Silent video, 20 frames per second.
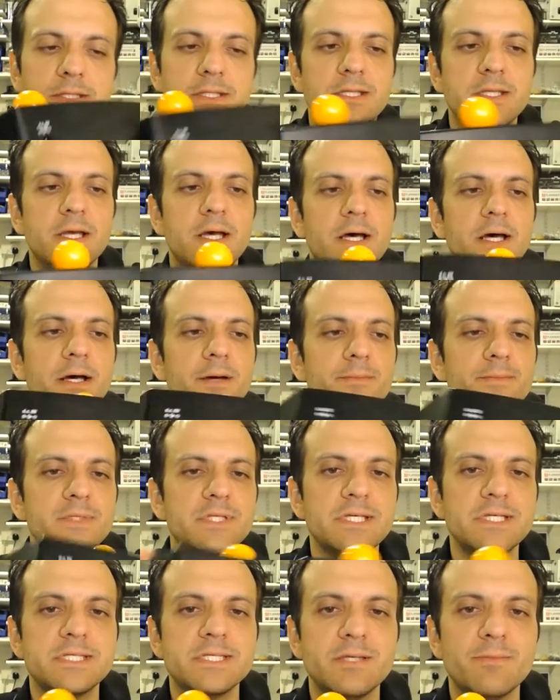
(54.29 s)
Um,
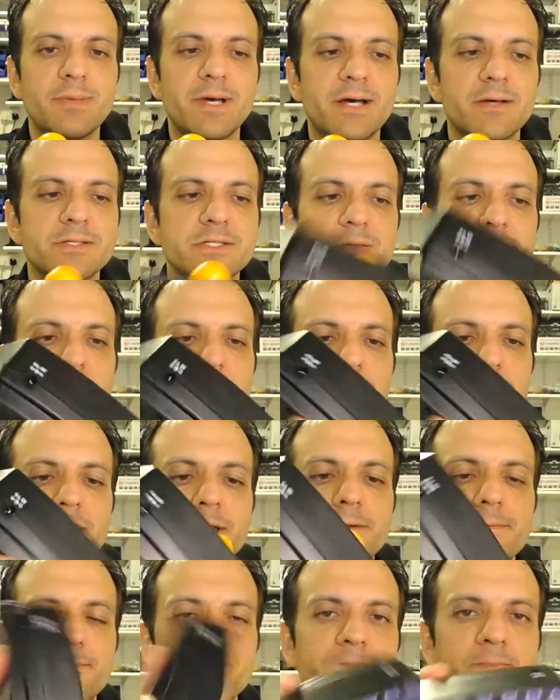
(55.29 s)
DC power supply.
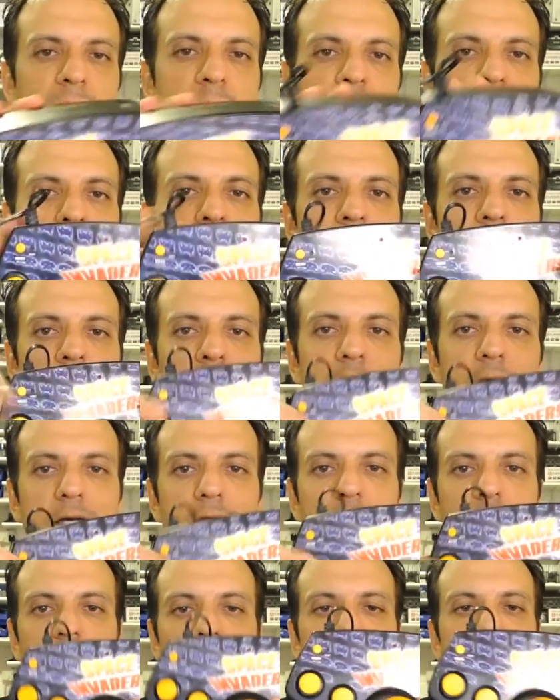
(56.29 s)
And
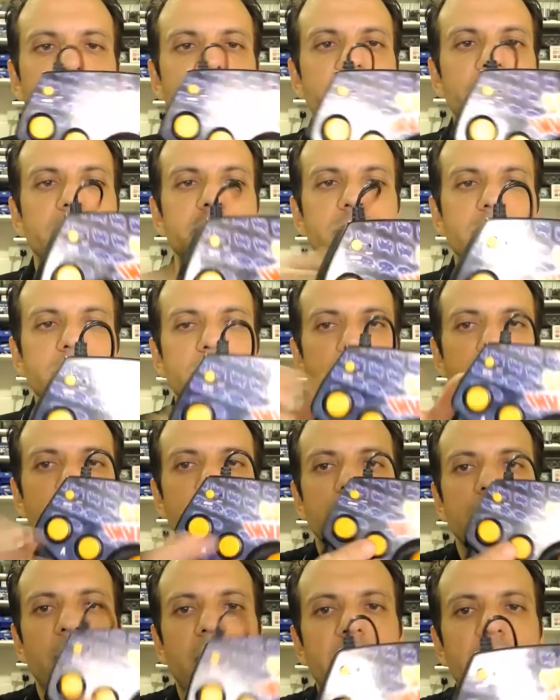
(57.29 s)
on the front,
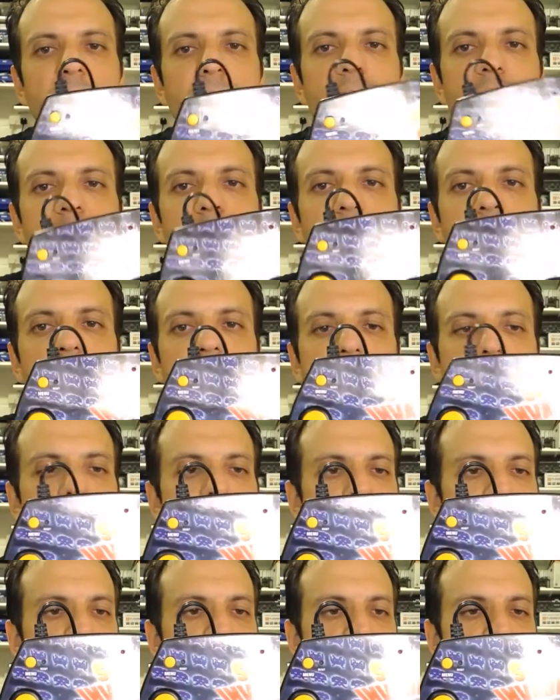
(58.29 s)
a and B
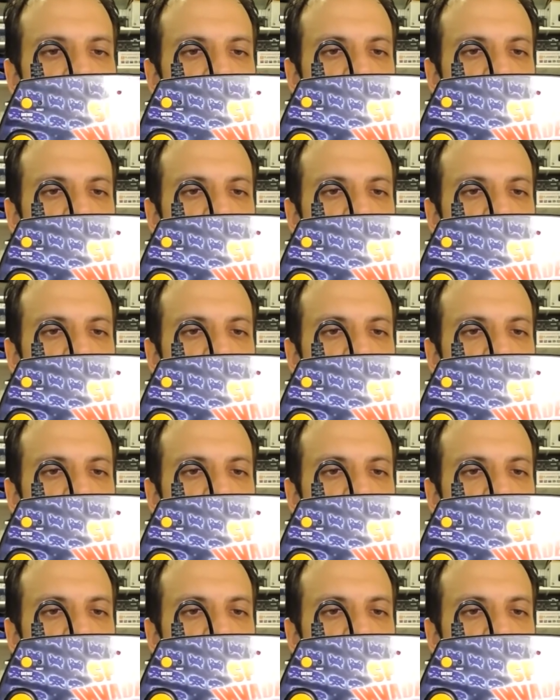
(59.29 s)
buttons,